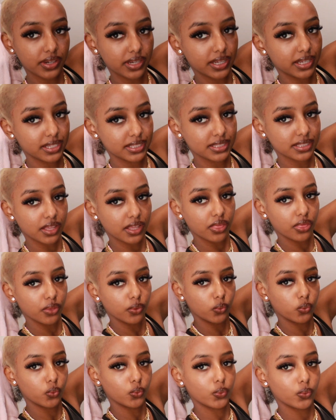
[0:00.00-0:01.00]
is
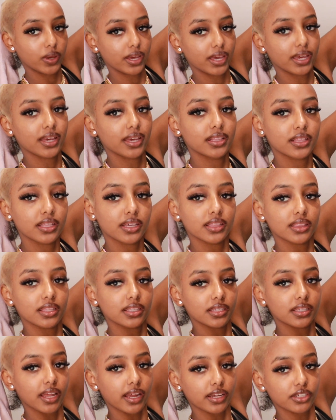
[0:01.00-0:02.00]
the wig with the
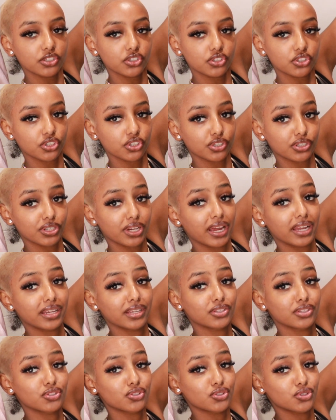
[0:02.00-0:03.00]
texture, and
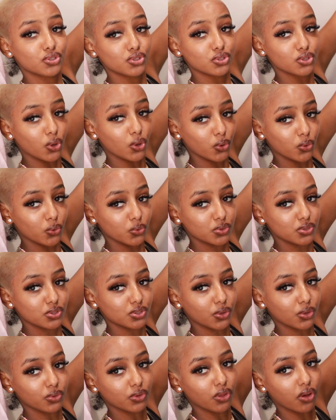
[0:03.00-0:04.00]
it's so
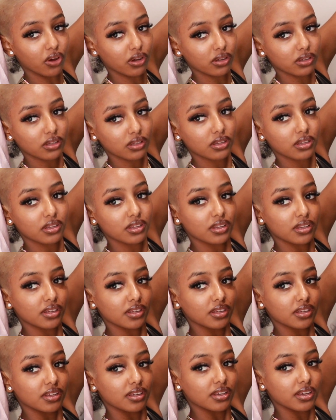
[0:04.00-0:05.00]
long.
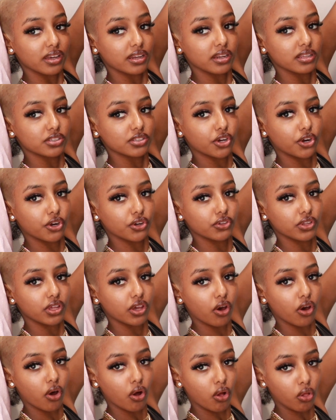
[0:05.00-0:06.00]
And it's curly
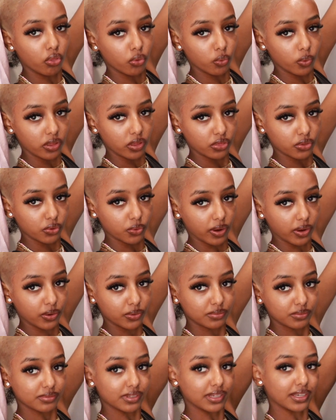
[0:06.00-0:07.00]
all the way
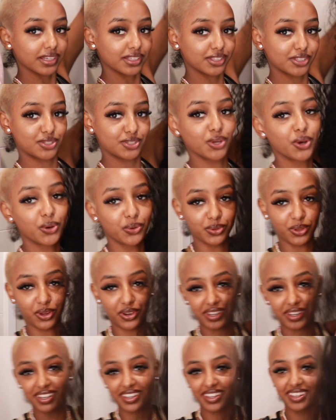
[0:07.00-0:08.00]
throughout. It's so long.